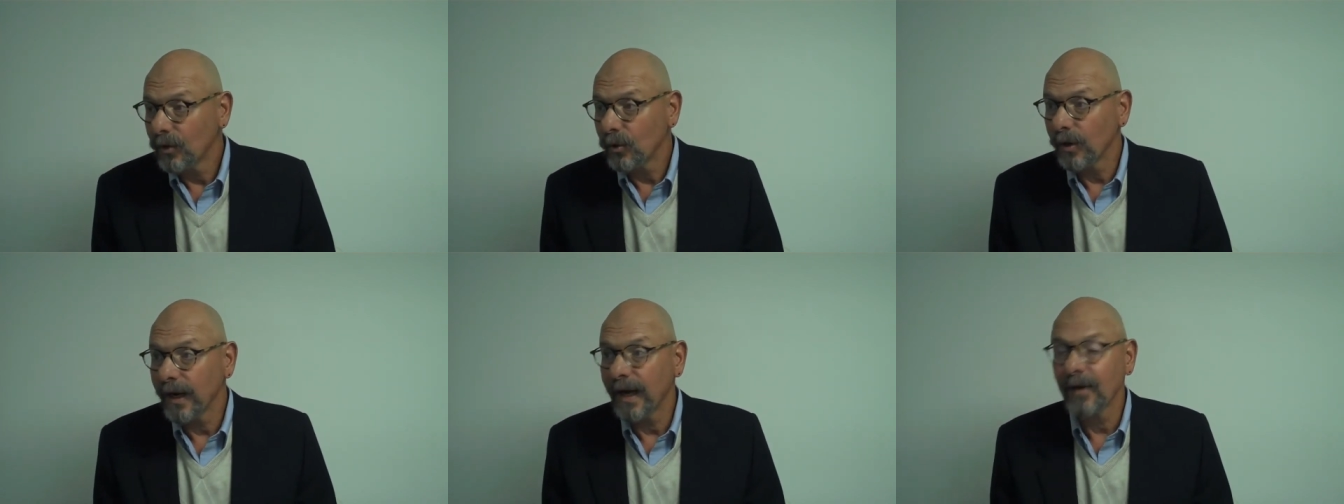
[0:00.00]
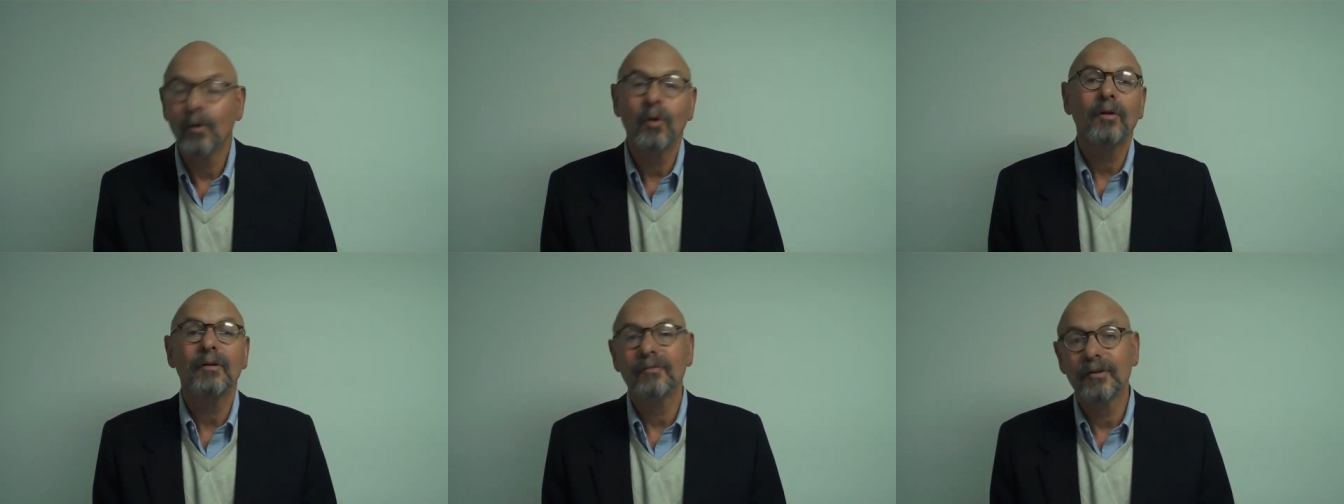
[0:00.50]
or how
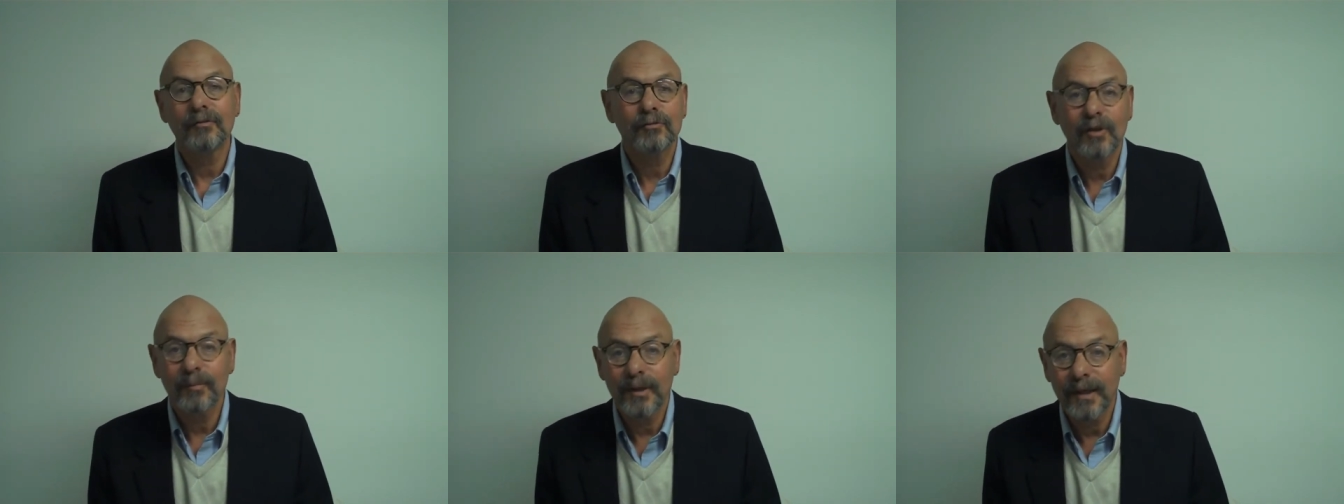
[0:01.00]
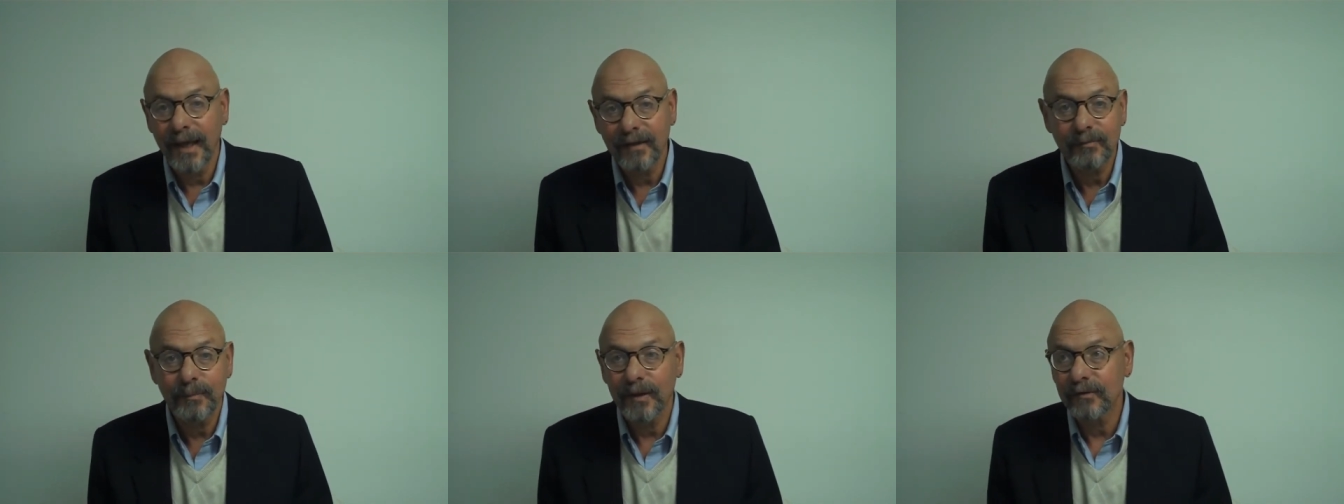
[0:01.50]
all of these troubling
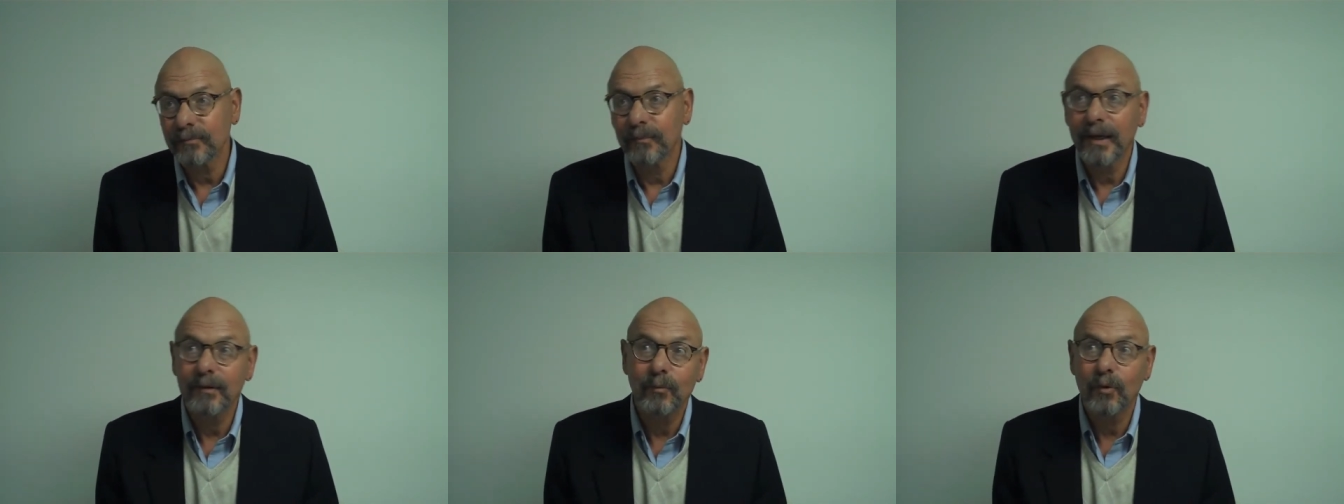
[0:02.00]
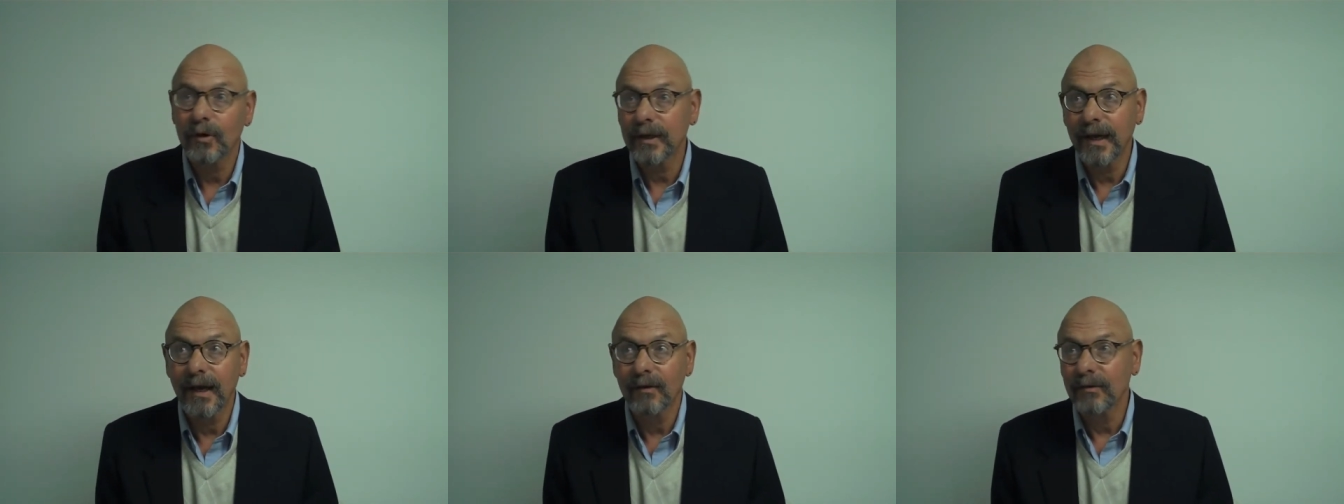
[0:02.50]
aspects might work
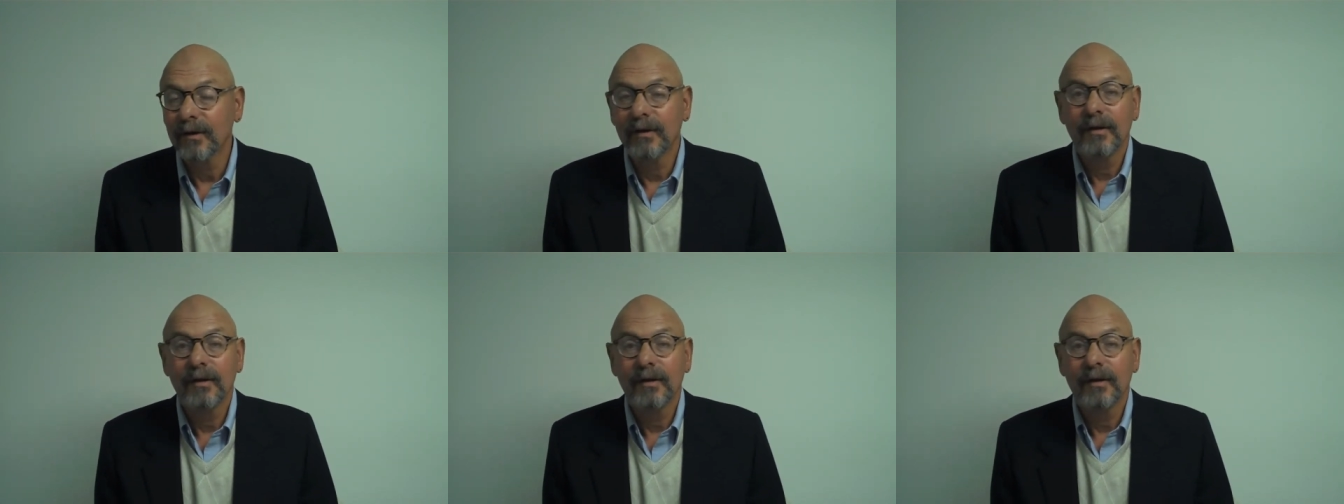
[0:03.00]
out.